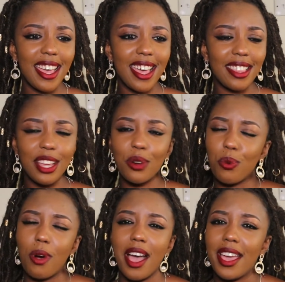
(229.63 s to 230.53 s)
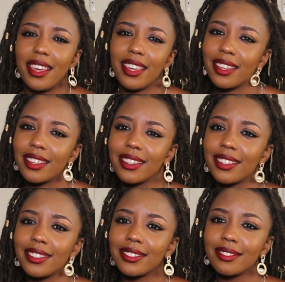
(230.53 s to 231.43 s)
And then why?
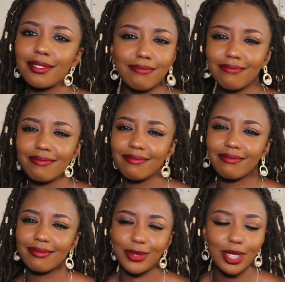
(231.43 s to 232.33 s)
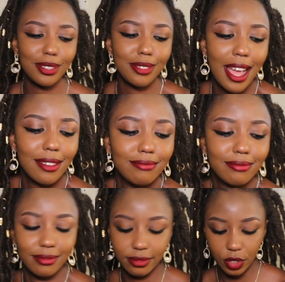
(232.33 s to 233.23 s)
Don't do
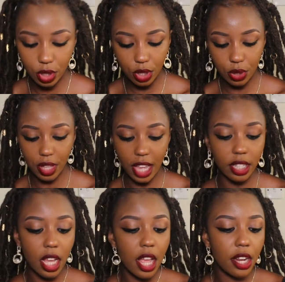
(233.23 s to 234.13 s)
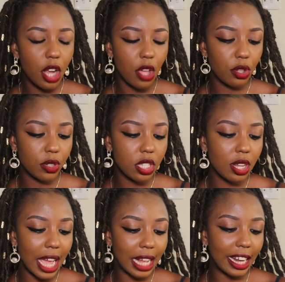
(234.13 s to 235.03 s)
that. Now the reason
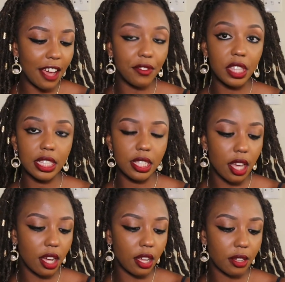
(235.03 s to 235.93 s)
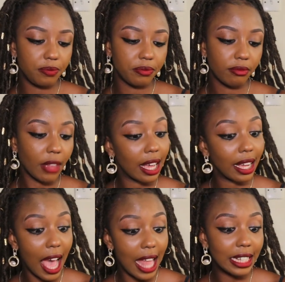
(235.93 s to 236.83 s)
I love this
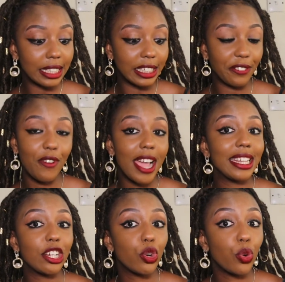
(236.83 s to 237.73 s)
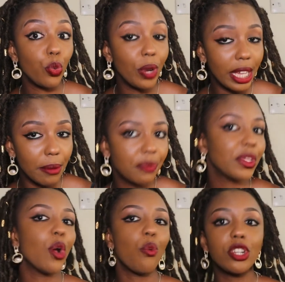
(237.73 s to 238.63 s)
curling defining cream,
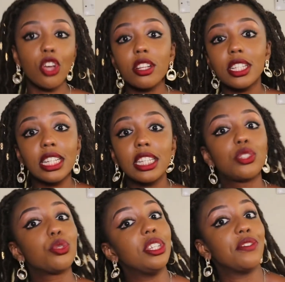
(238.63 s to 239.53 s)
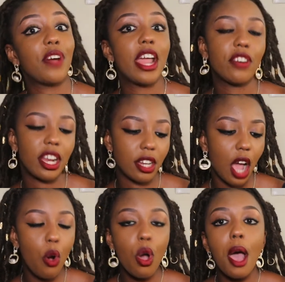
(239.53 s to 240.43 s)
we don't need it to define right
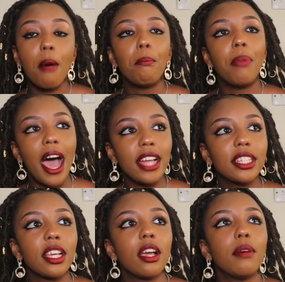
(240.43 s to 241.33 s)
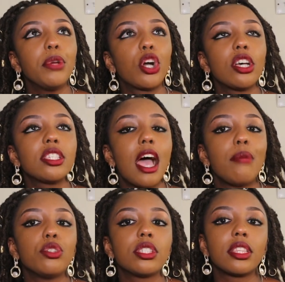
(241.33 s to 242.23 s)
now, but because I'm
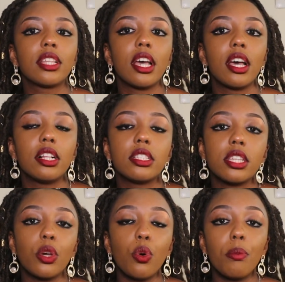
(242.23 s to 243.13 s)
using the LCO